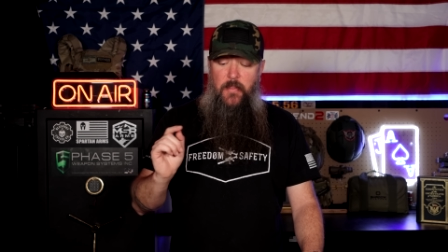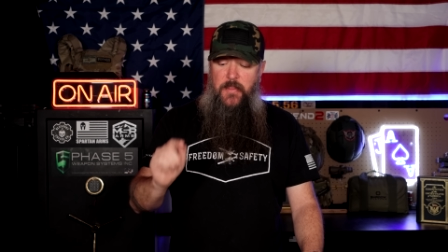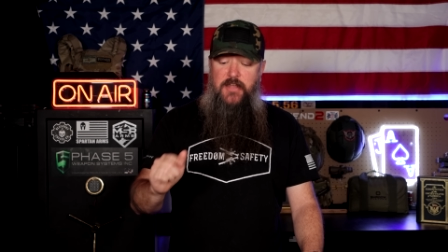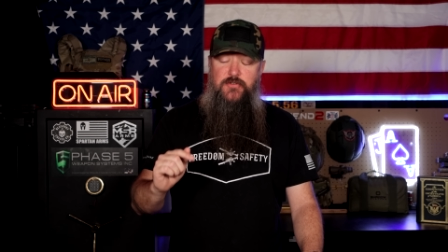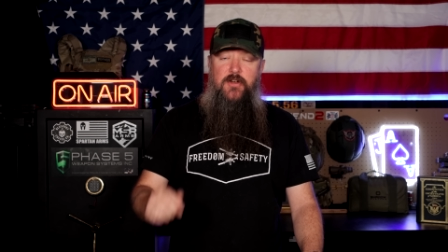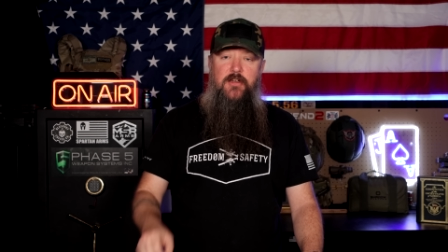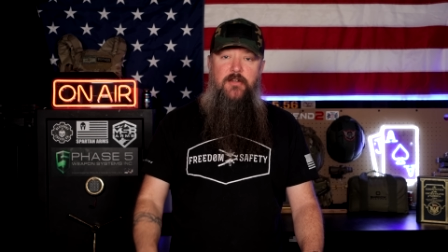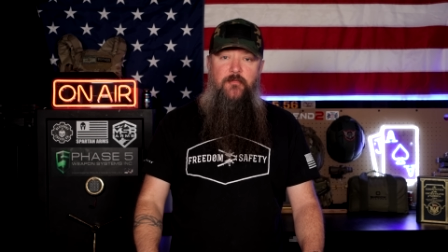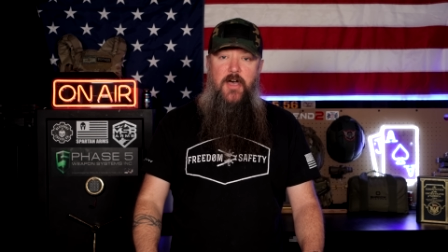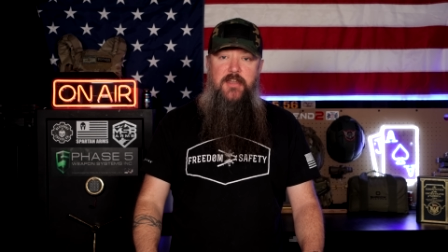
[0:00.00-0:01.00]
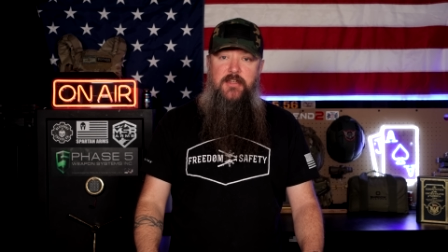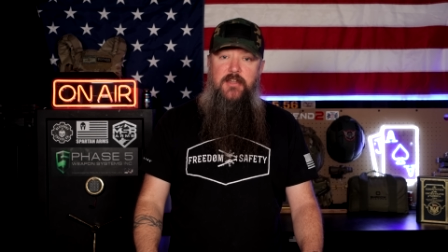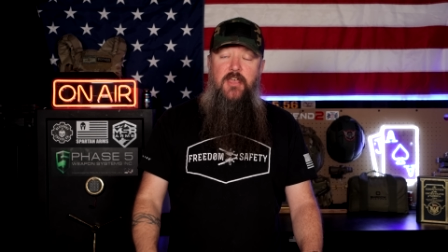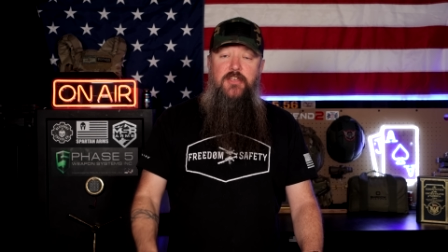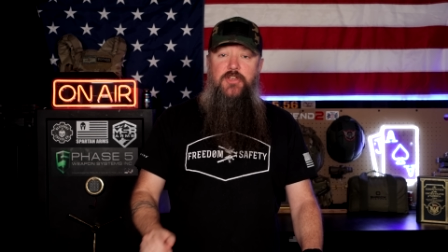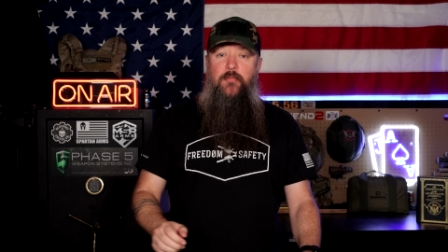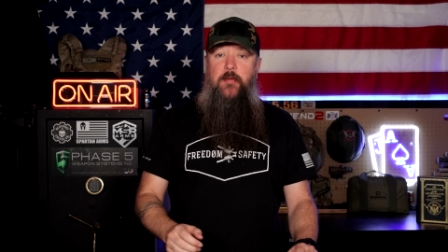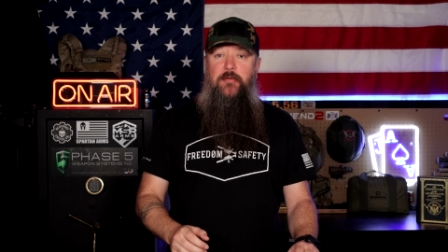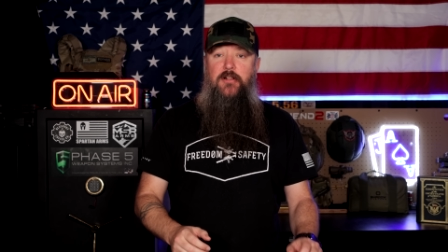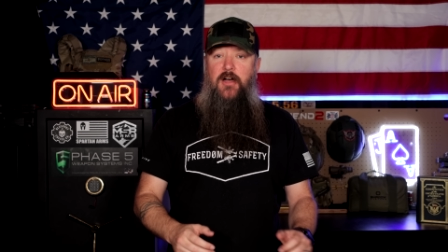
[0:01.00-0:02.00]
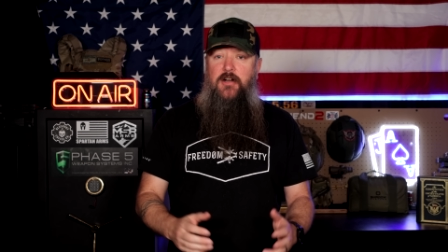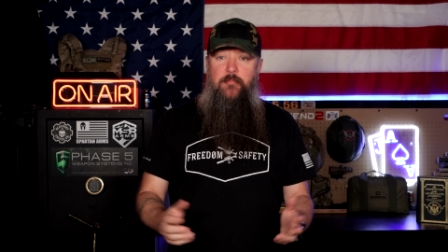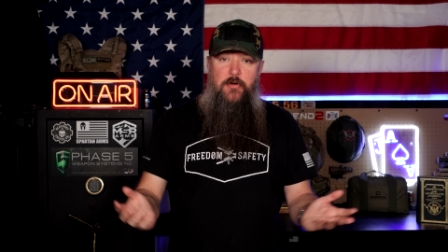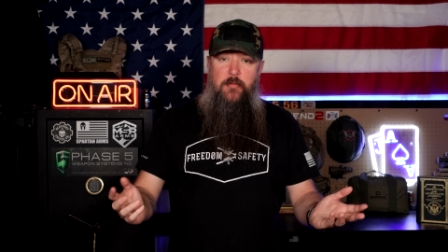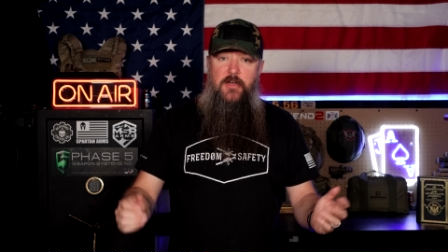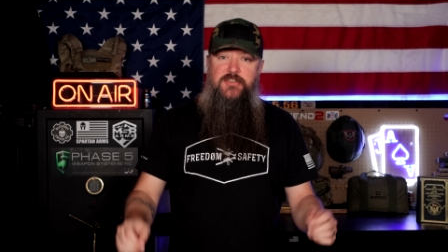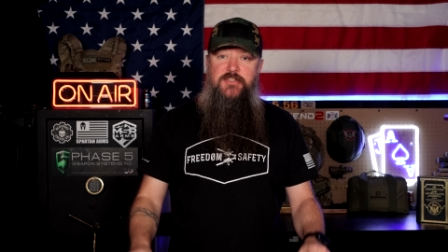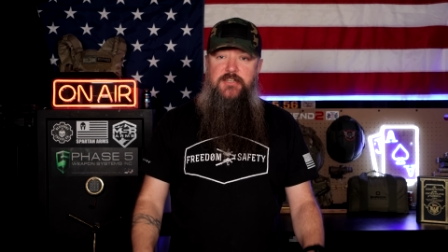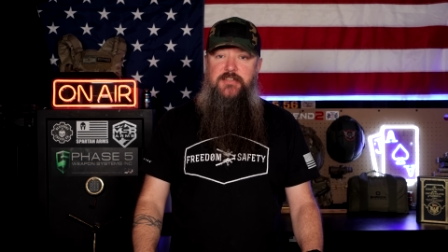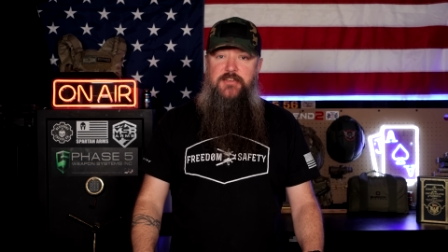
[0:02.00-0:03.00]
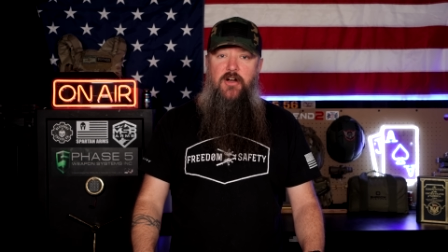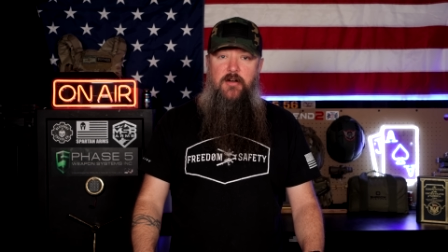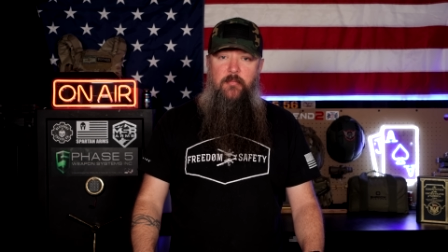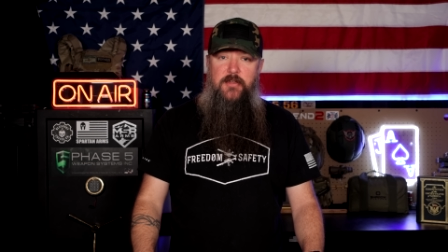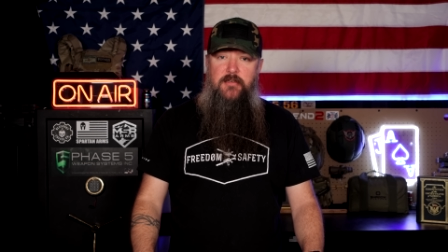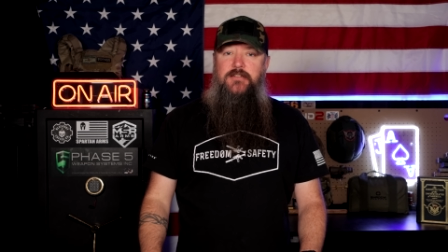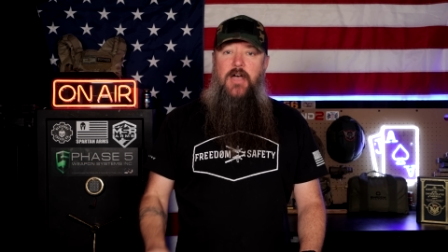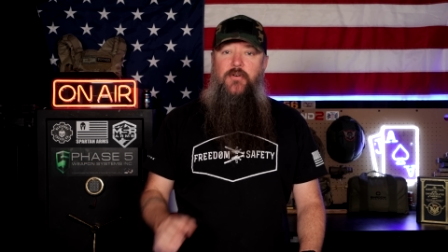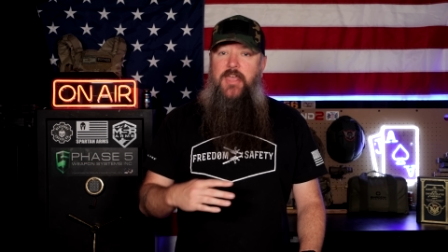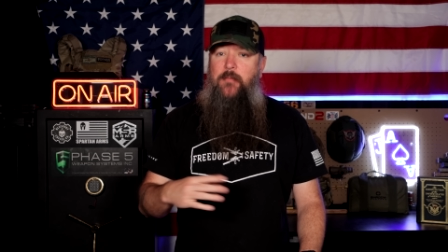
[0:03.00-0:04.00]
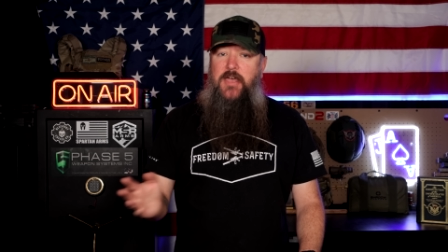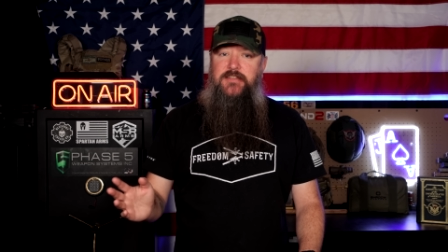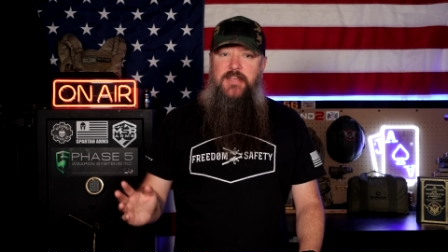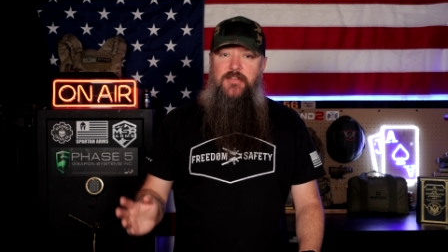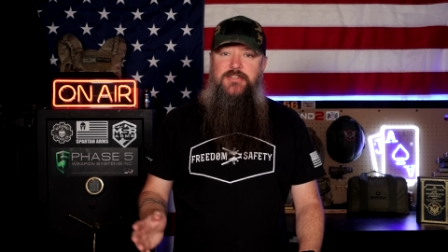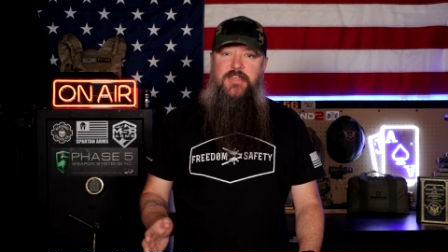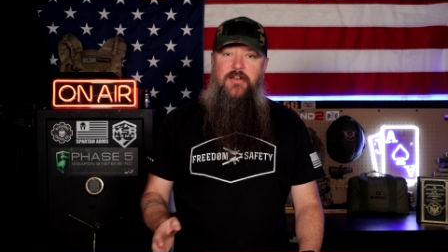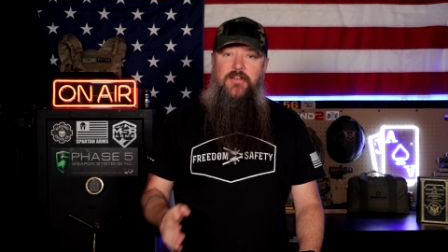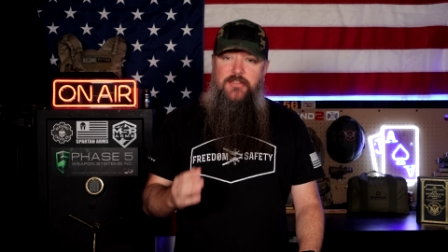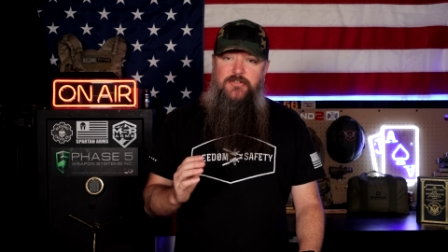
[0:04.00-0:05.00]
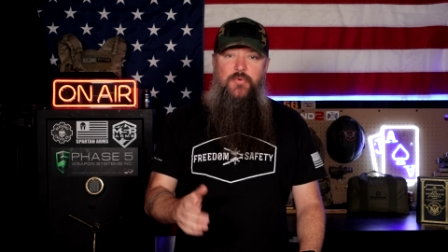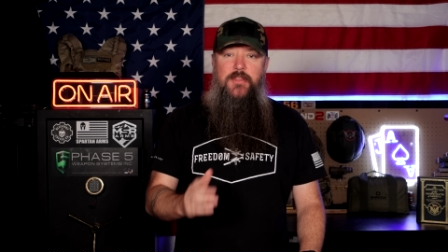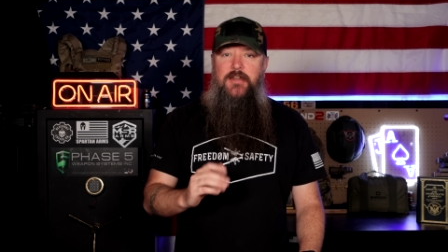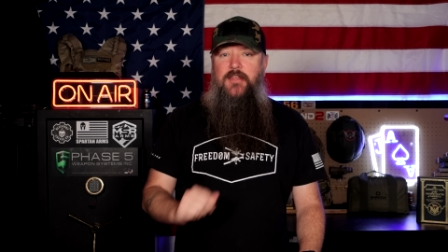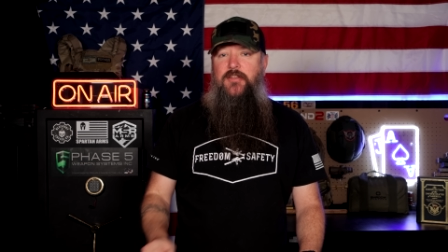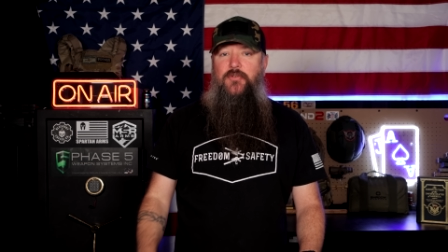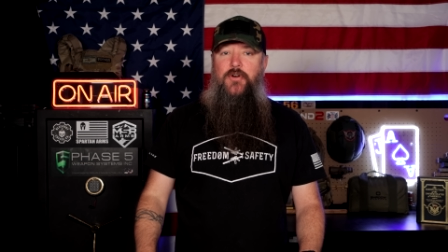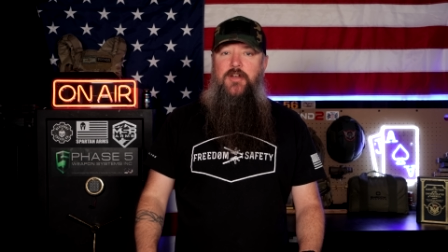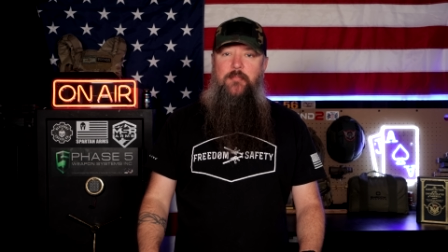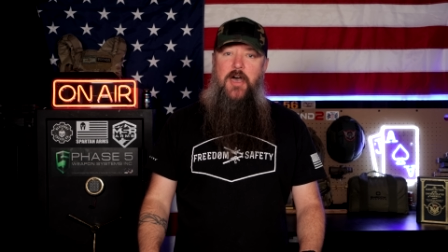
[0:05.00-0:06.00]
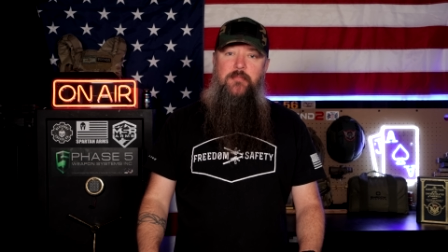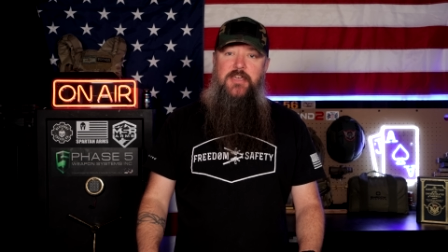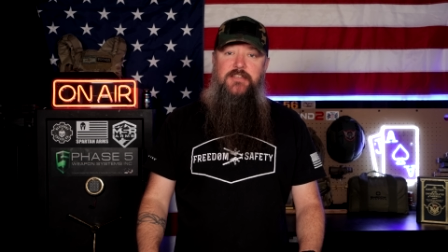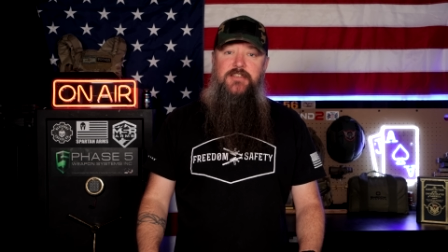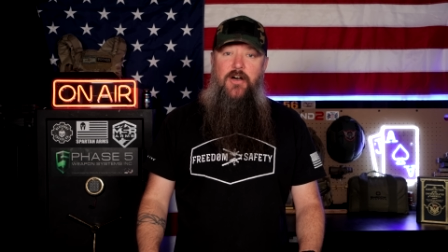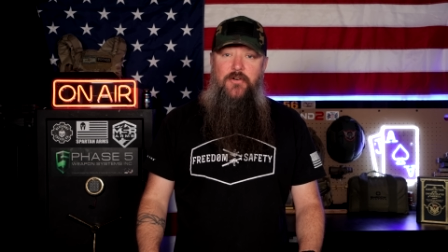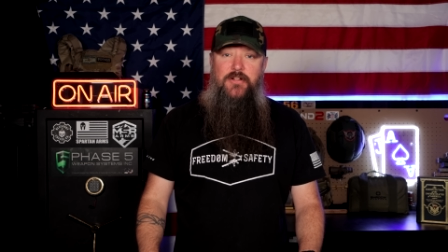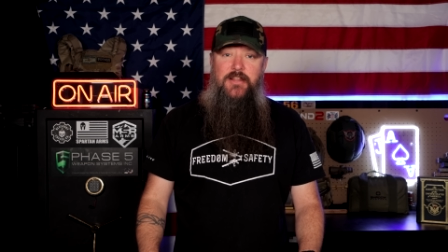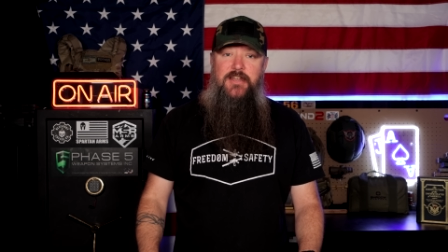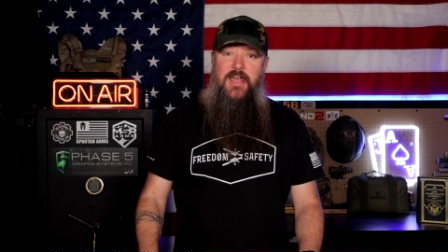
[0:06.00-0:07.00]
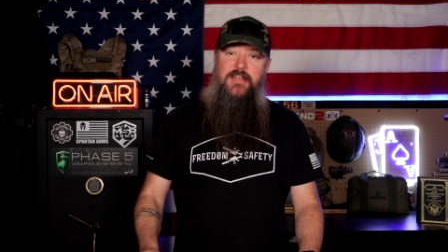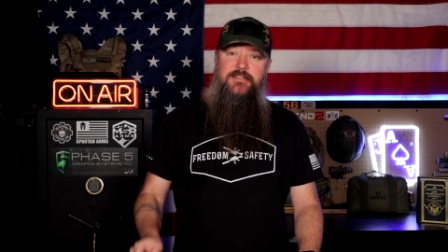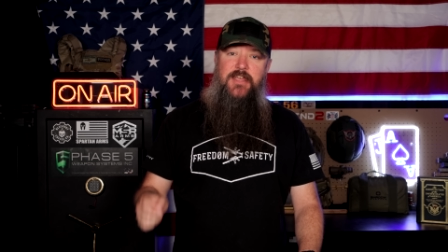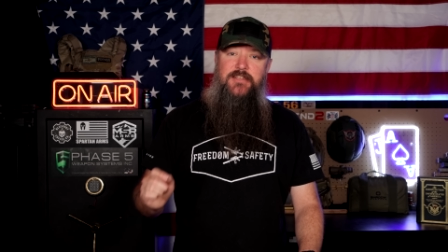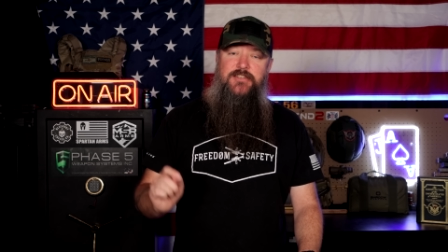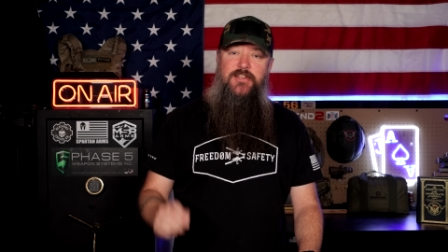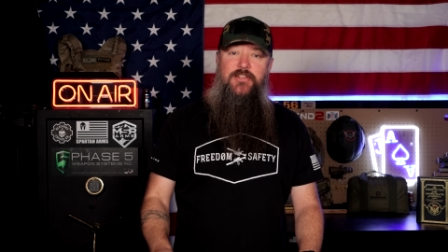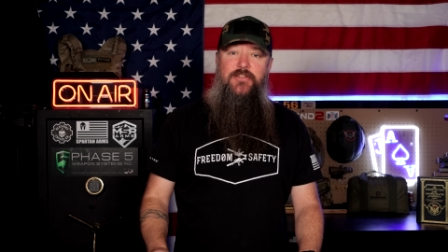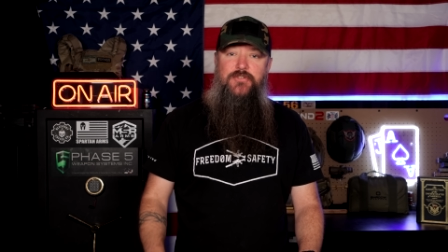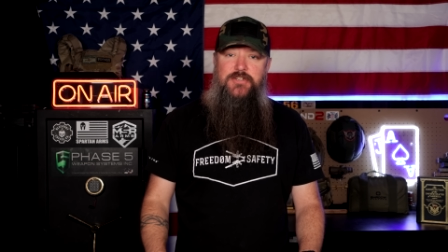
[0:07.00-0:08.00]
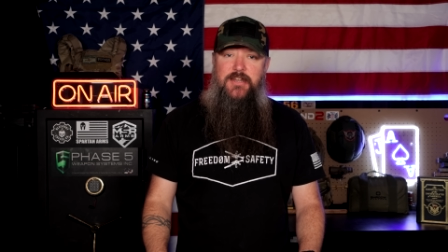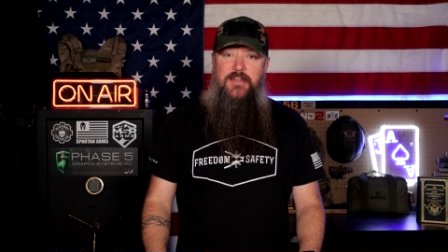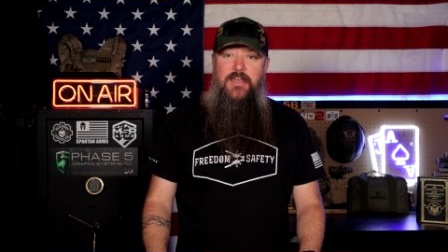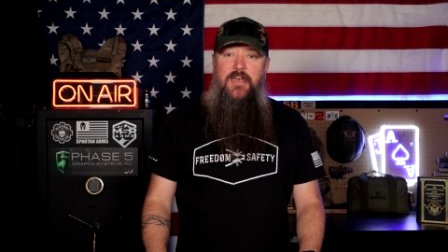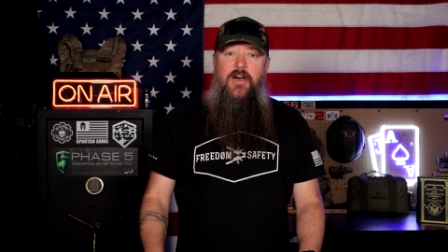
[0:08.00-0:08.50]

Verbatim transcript: That's where you're going to find it. So people are pretty much disarmed. Now, while that might sound scary, there's really nothing to worry about because Oakland has a solution.